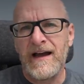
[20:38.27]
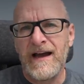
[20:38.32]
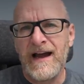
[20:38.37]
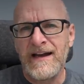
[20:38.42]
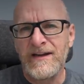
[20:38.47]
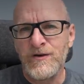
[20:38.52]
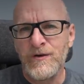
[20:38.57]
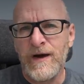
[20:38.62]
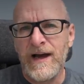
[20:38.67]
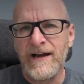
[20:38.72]

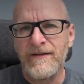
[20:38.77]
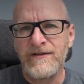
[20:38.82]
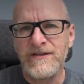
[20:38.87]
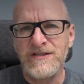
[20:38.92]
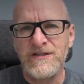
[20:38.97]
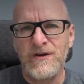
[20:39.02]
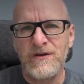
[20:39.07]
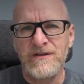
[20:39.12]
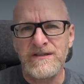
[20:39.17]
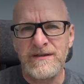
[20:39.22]
I know I
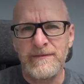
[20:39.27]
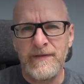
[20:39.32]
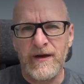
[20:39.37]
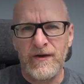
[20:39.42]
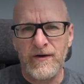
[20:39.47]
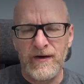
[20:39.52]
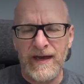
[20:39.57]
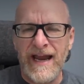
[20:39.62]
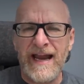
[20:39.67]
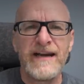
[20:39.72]
haven't talked
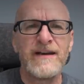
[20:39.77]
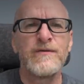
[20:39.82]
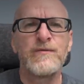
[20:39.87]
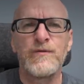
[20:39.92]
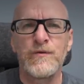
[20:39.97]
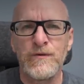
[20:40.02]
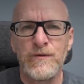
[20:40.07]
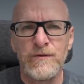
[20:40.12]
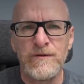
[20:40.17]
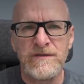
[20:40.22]
about any
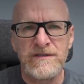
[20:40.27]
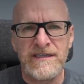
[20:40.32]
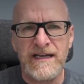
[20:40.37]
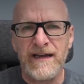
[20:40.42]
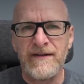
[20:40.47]
rules.